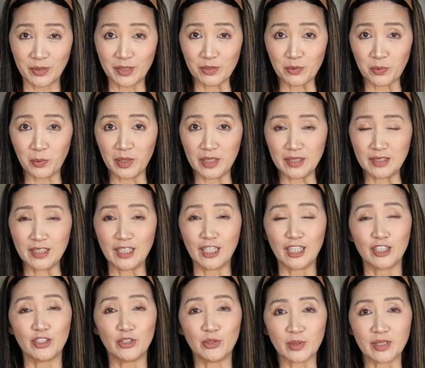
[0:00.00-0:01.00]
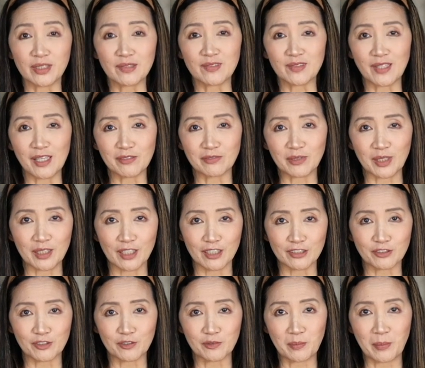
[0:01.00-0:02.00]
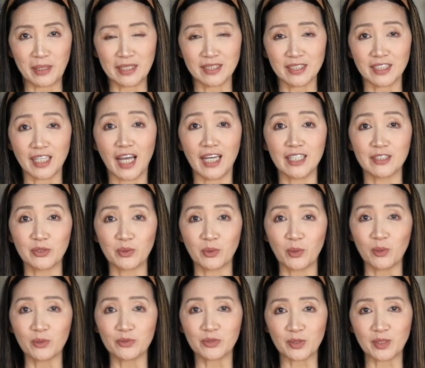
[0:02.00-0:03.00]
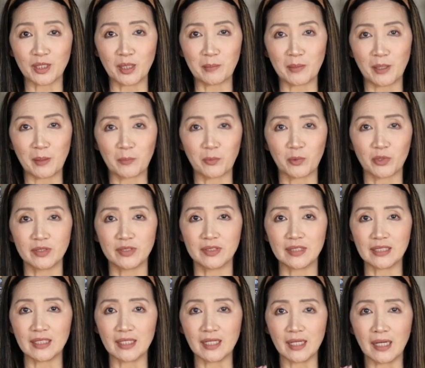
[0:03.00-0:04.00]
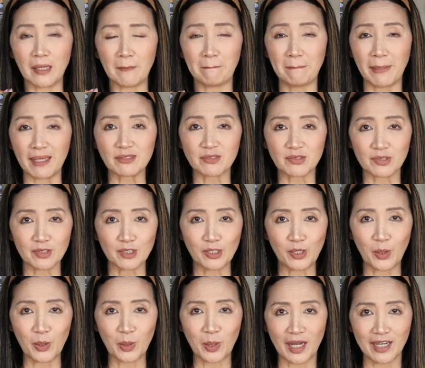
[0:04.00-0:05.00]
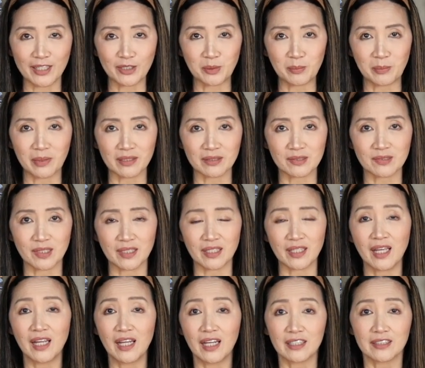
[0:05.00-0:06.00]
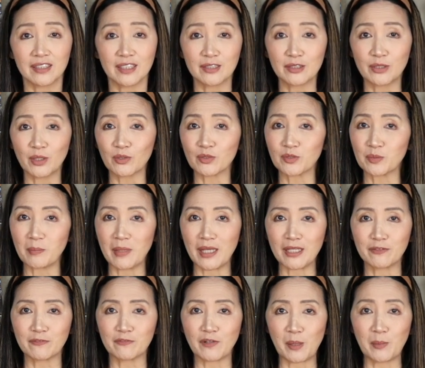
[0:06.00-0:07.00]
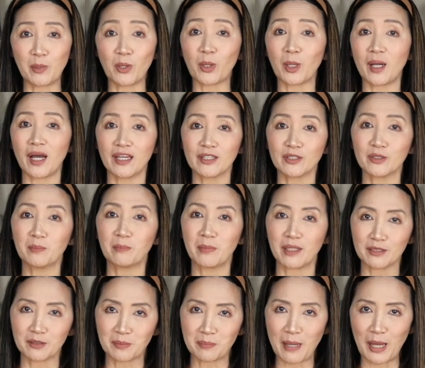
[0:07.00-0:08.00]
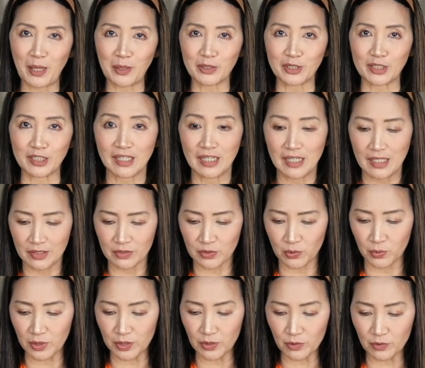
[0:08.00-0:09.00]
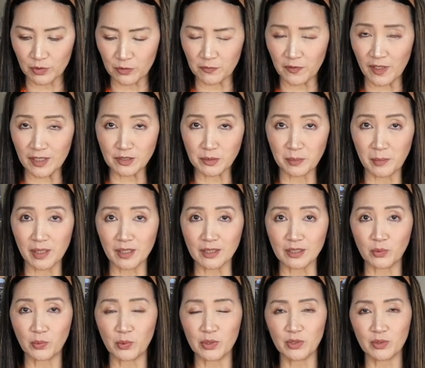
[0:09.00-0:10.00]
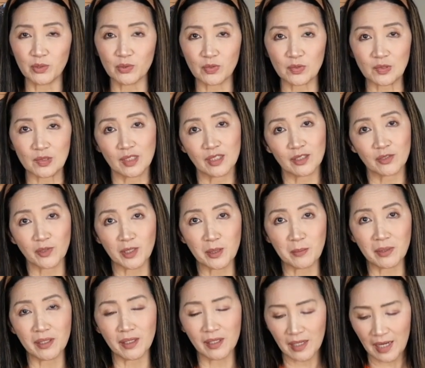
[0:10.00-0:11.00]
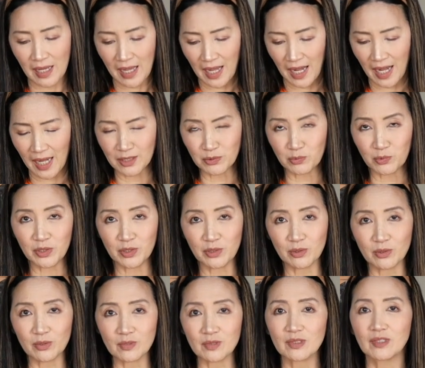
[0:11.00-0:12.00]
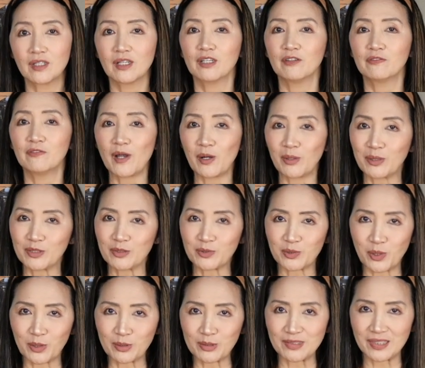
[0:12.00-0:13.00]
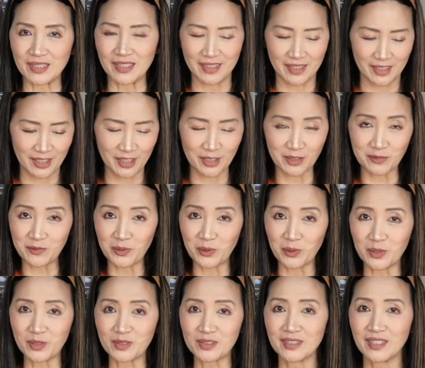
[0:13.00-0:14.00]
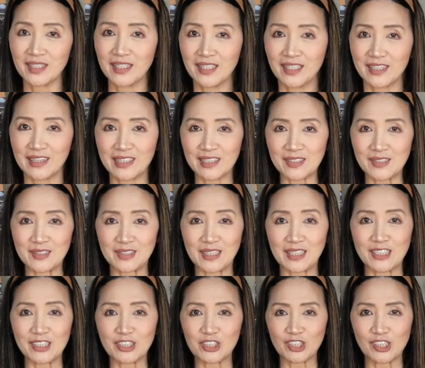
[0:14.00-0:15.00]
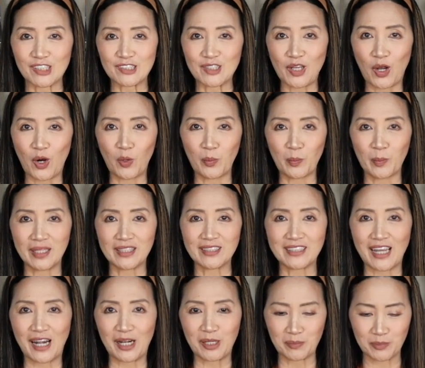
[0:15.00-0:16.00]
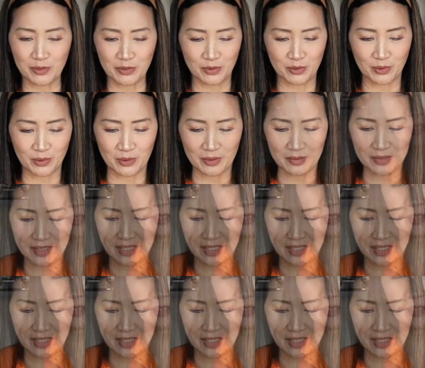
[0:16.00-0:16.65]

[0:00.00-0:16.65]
This one, you can save a lot of money, and you also come up with better Hokkaido milk tea than those made from Hokkaido Milk Powder. So we use fresh milk, we use creamer, and we use very strong tea. And of course, this delicious homemade caramel sauce.